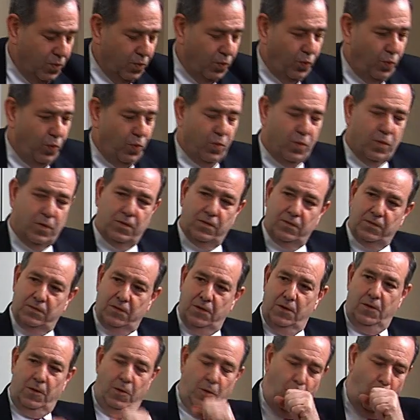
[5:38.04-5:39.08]
What
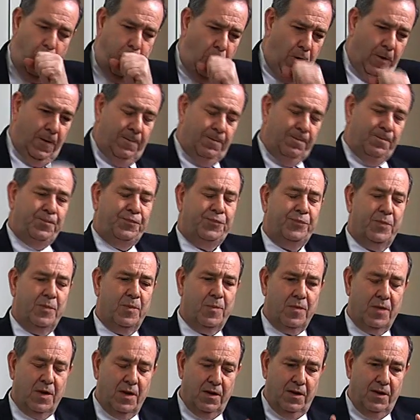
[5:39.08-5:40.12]
technologies,
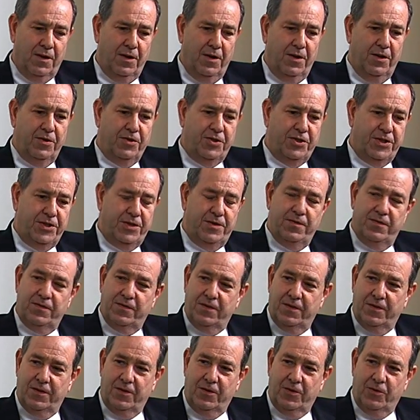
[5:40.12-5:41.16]
what
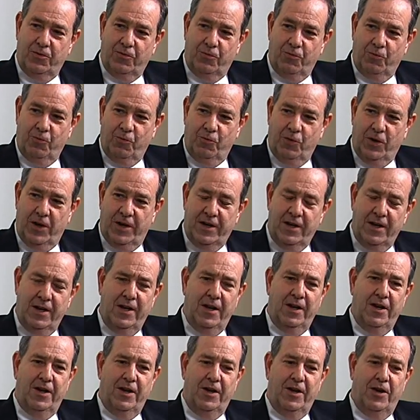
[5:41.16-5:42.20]
management styles, if
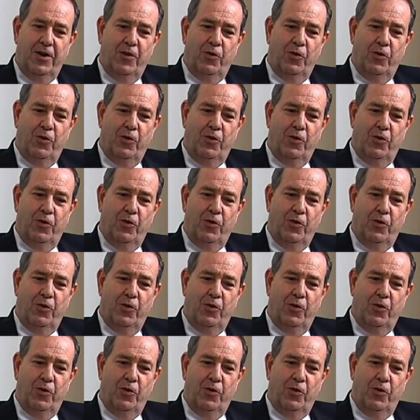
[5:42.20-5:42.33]
any?